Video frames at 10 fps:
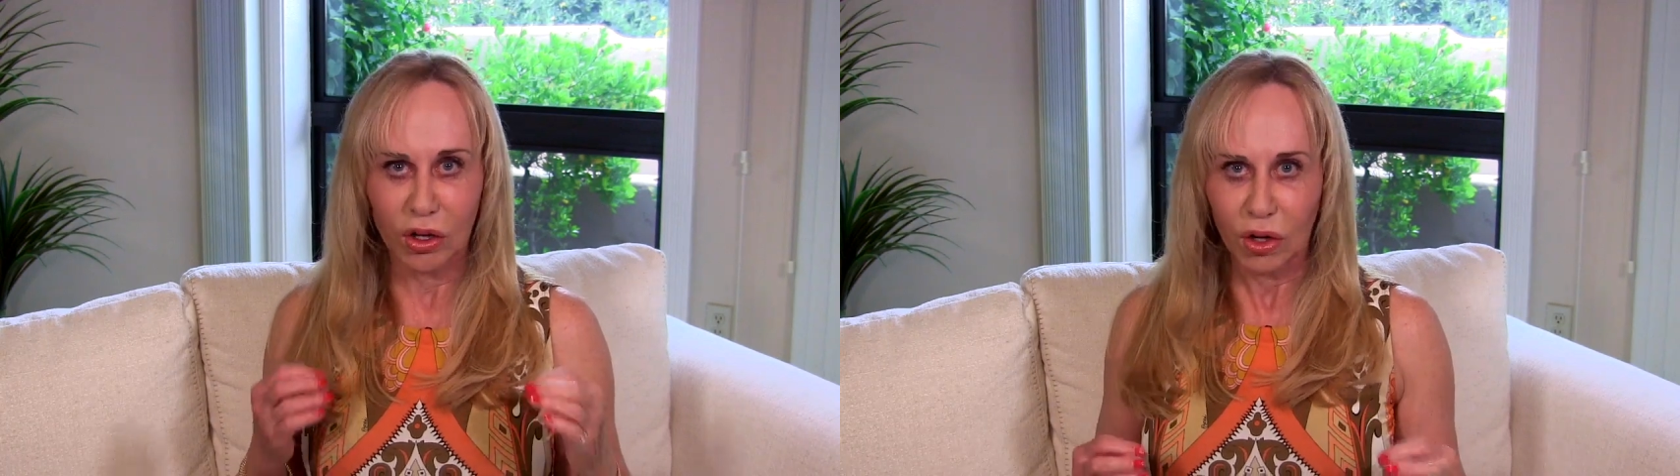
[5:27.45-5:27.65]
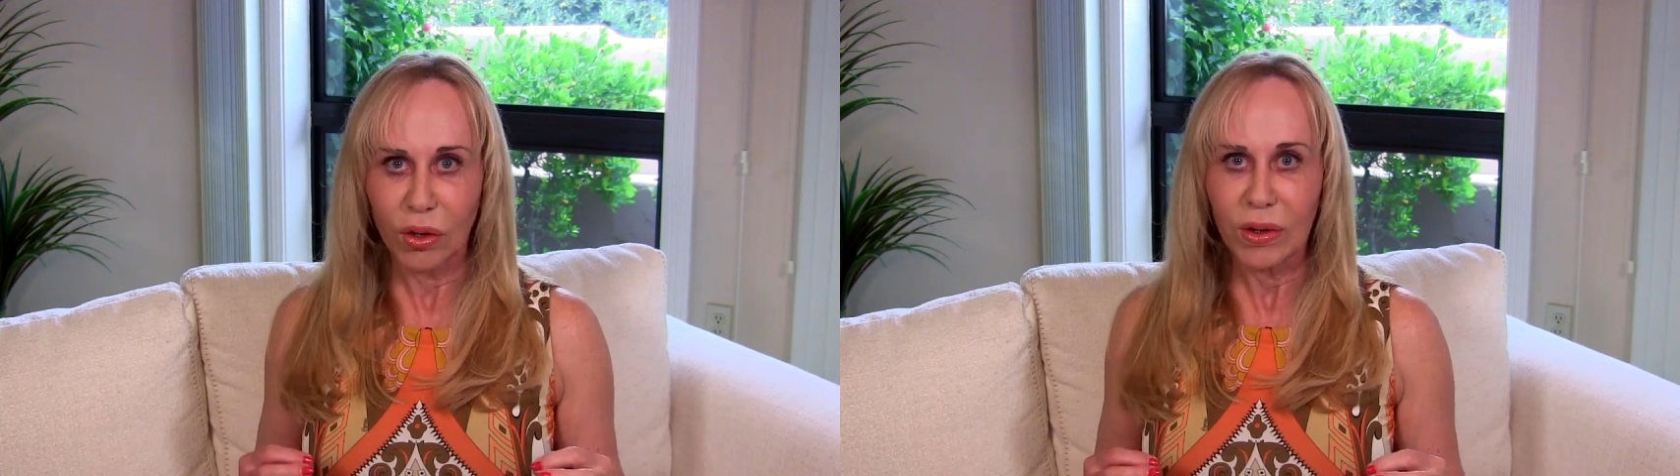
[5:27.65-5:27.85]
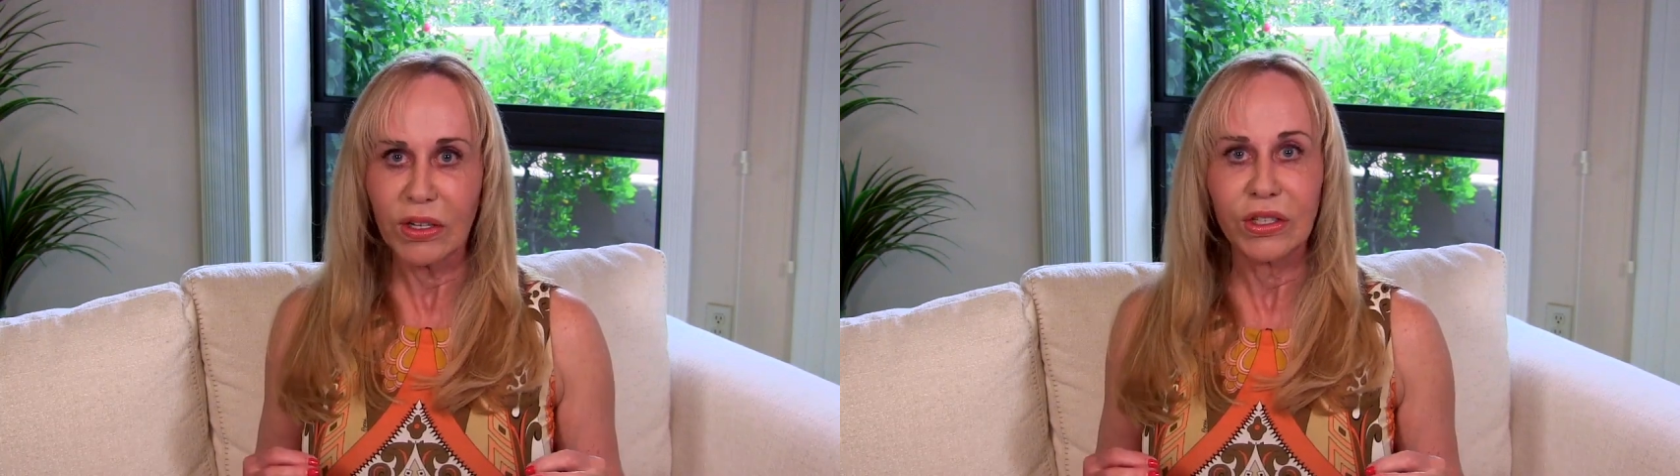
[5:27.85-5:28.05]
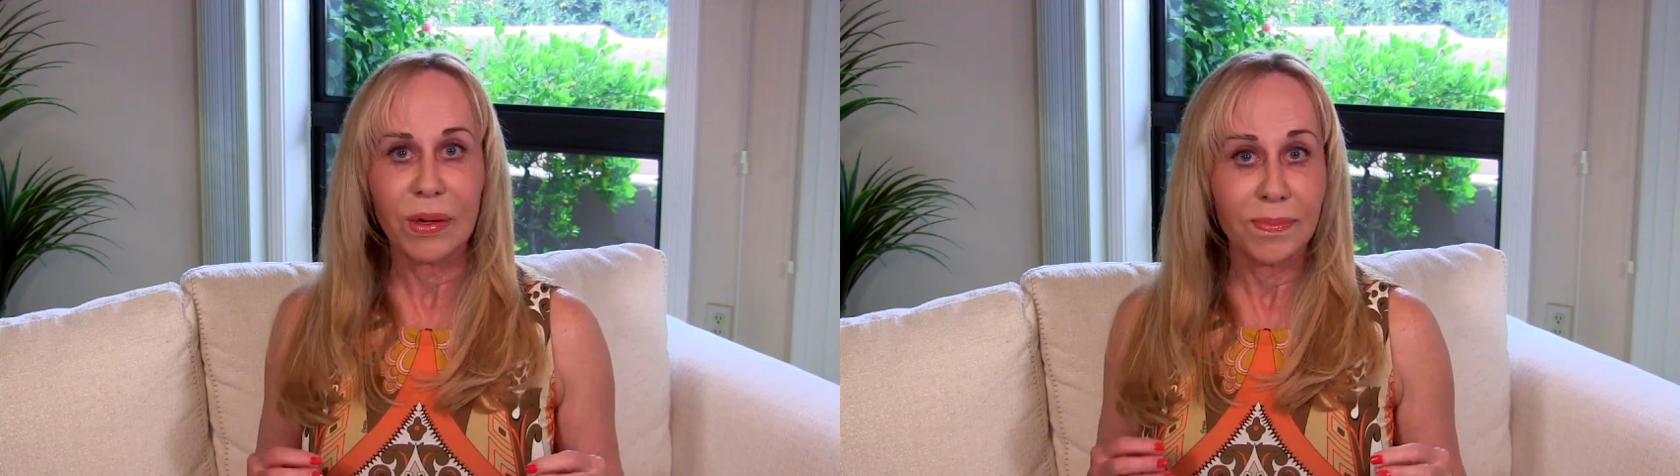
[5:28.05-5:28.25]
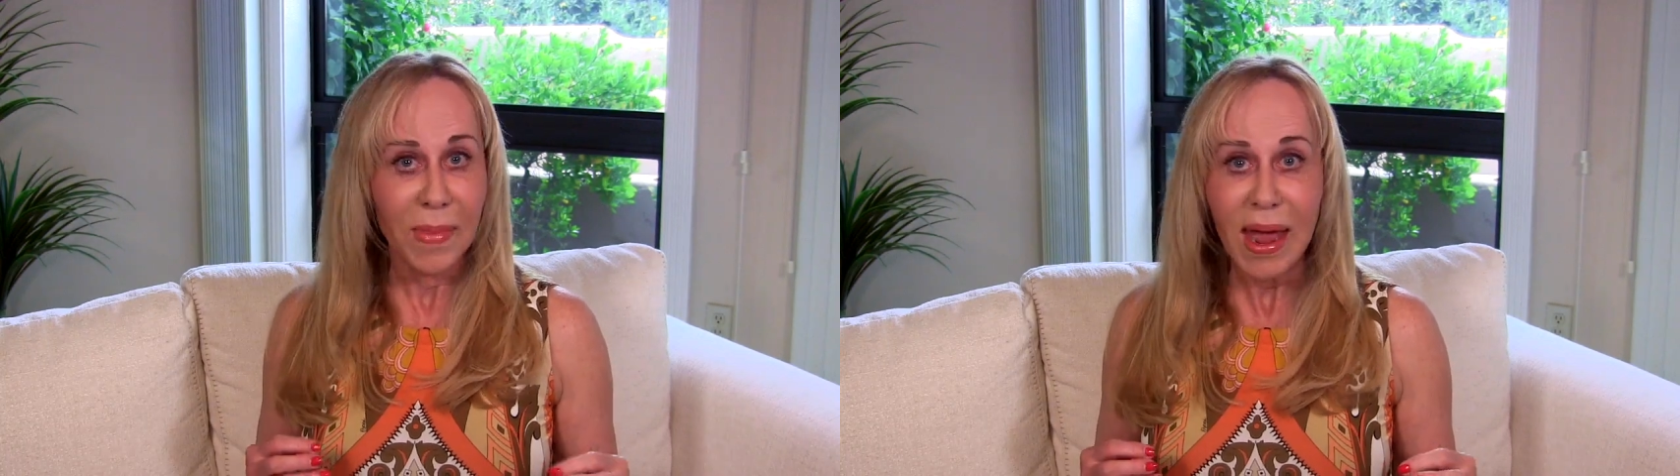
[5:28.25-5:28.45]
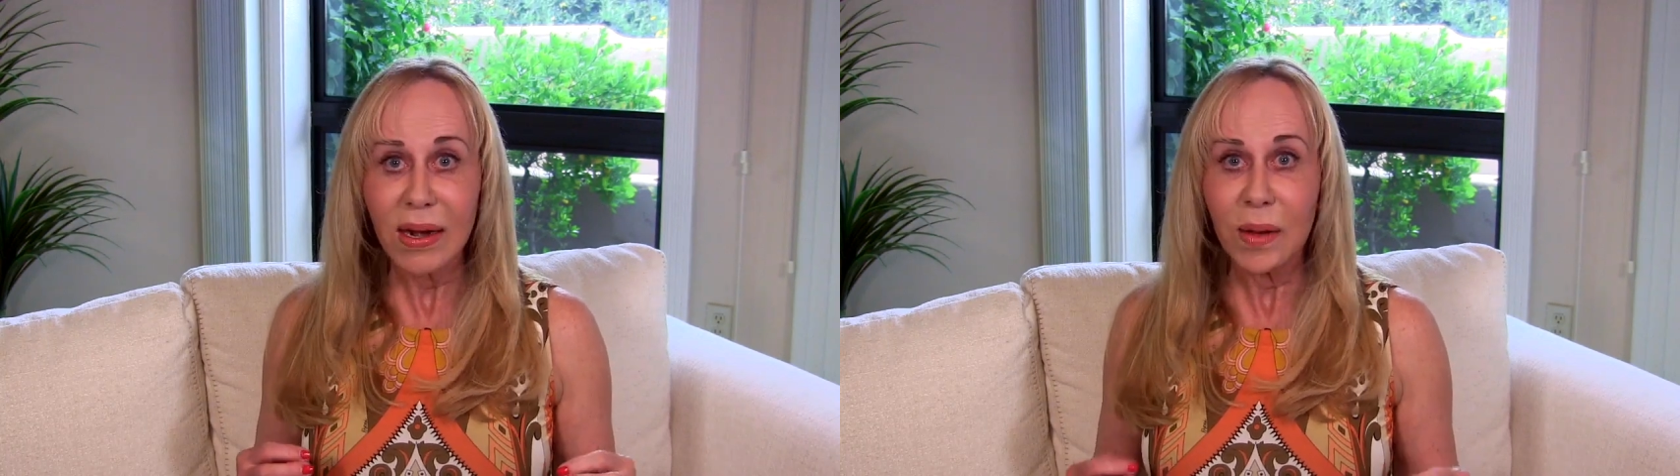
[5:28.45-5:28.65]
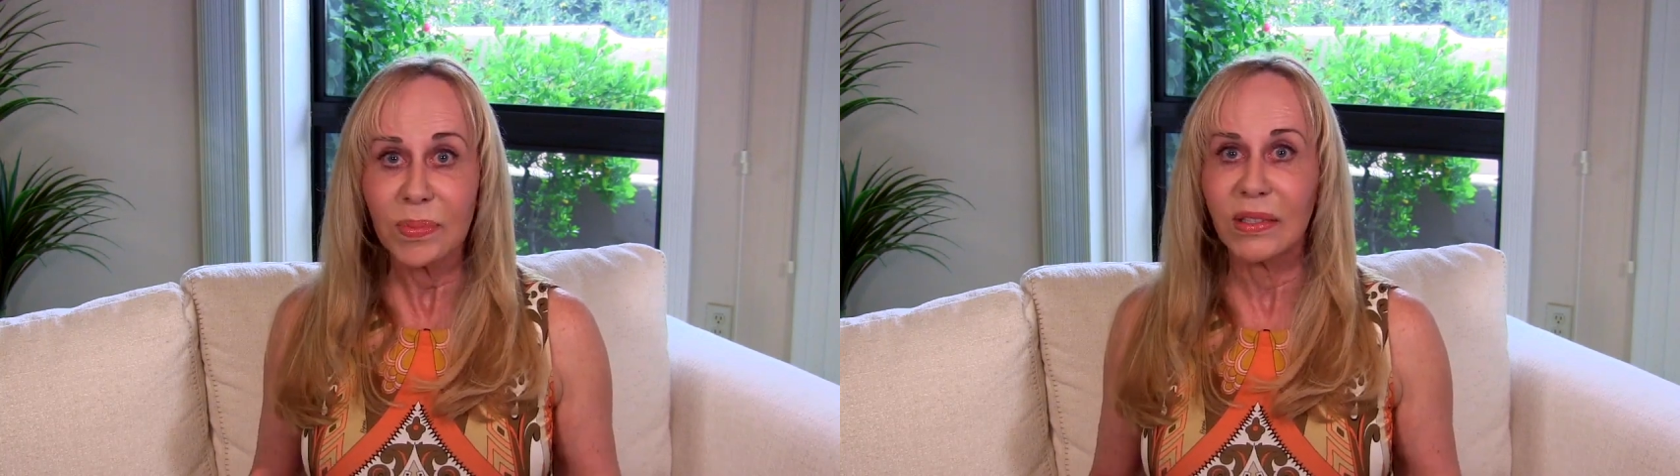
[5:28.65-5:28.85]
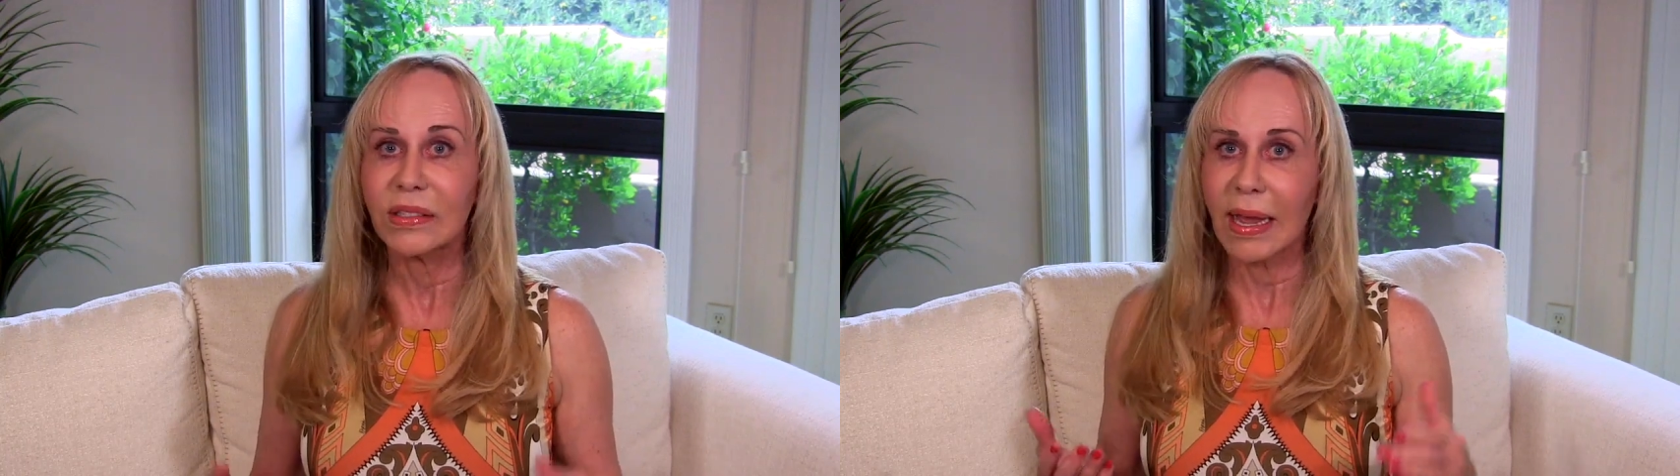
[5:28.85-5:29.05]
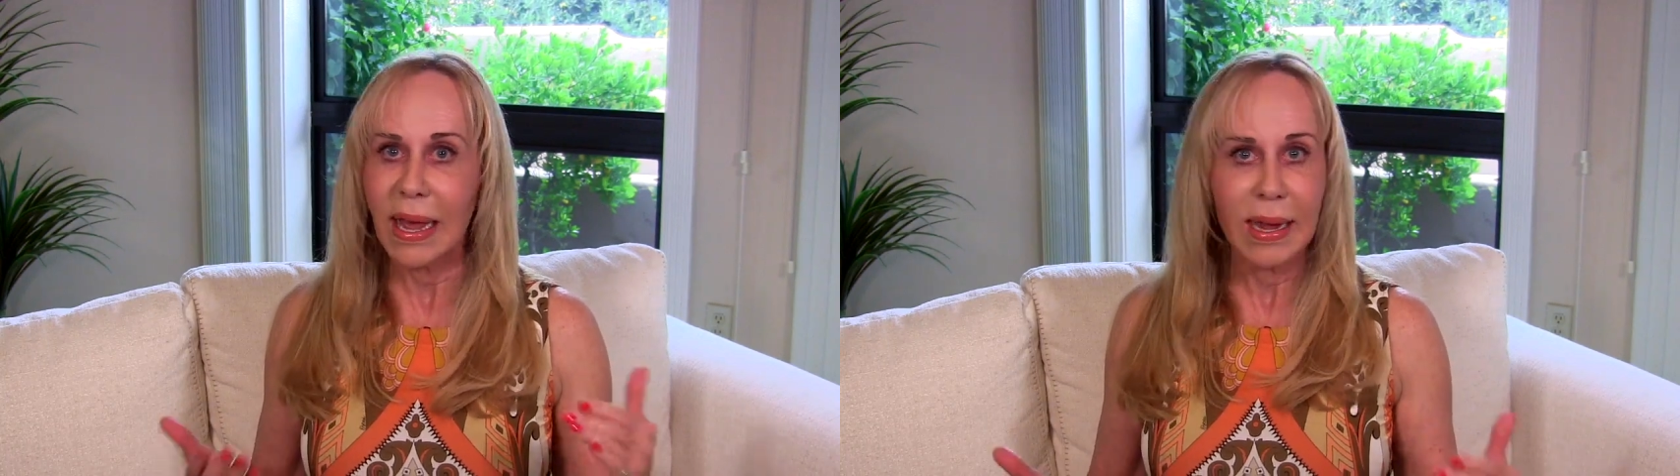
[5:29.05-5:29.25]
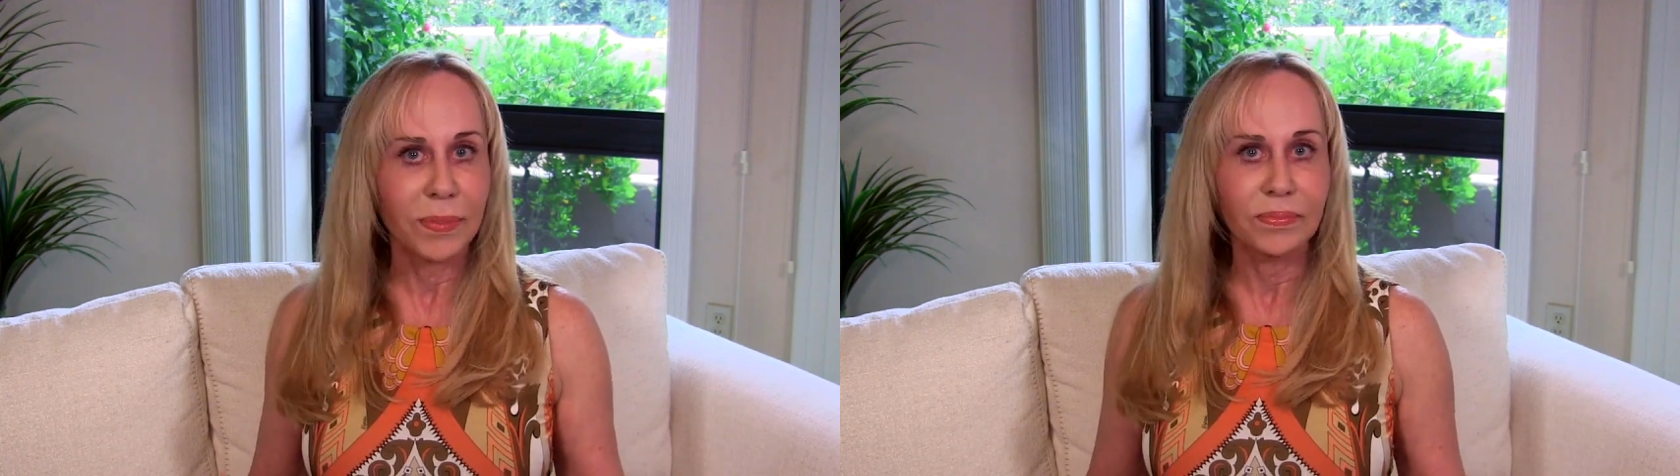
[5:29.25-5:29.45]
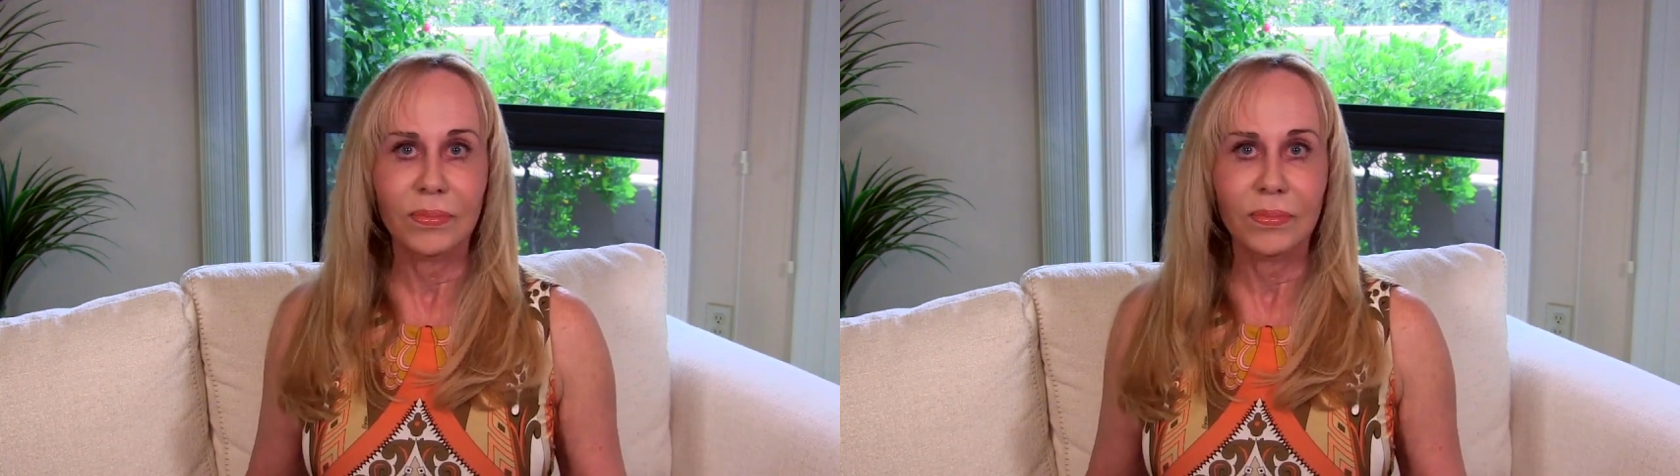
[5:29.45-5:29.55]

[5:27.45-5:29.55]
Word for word: courage to man up and say, hey,